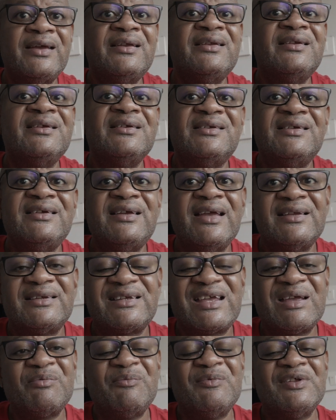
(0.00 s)
the
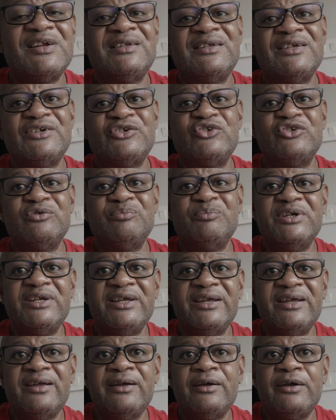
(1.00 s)
Z8's capability should
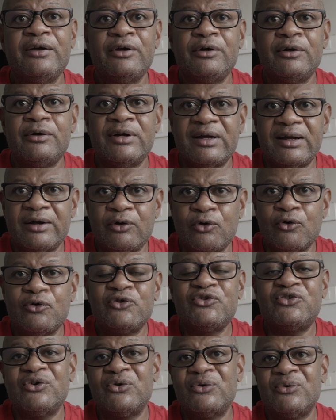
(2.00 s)
be
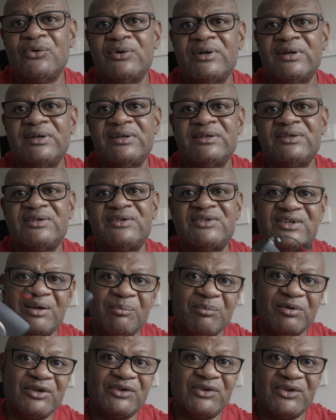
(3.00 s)
also
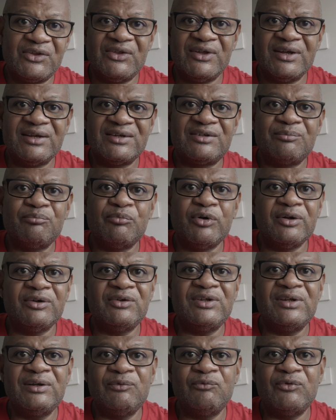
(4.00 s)
similar to this,
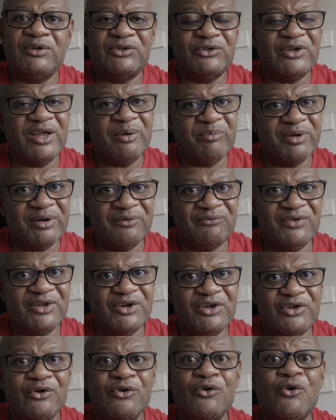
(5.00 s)
but with 10-bit
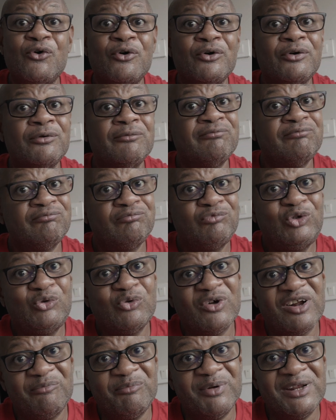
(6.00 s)
video or
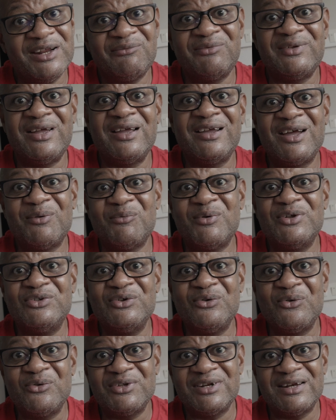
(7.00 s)
12-bit if Nikon wants
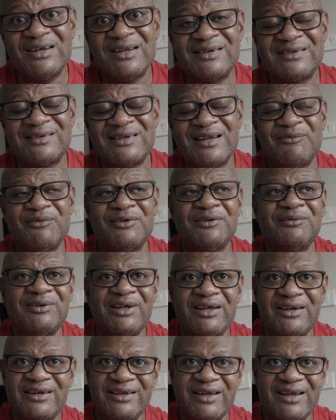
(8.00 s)
to go to the next level.
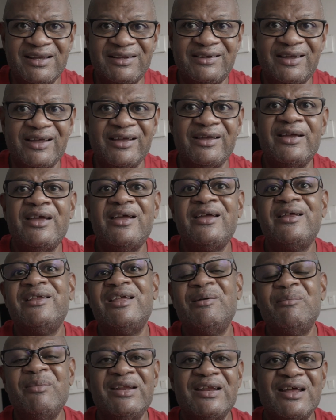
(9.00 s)
And the 8K,
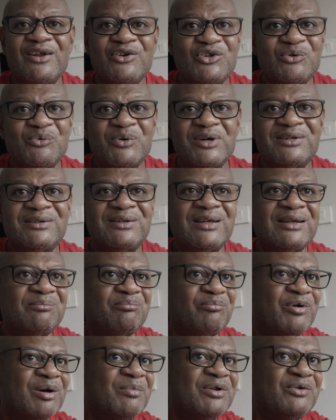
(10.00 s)
they may not do it. That
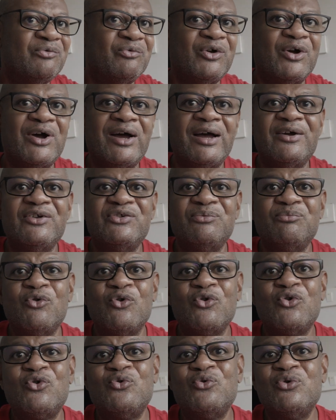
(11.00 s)
probably requires
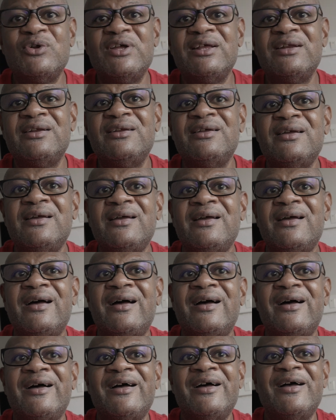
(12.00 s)
more cooling.
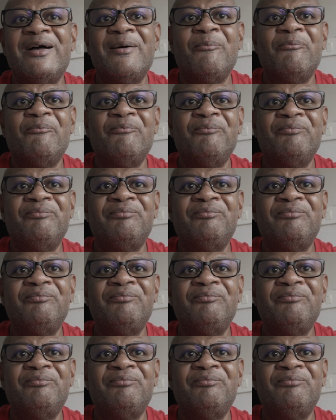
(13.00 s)
And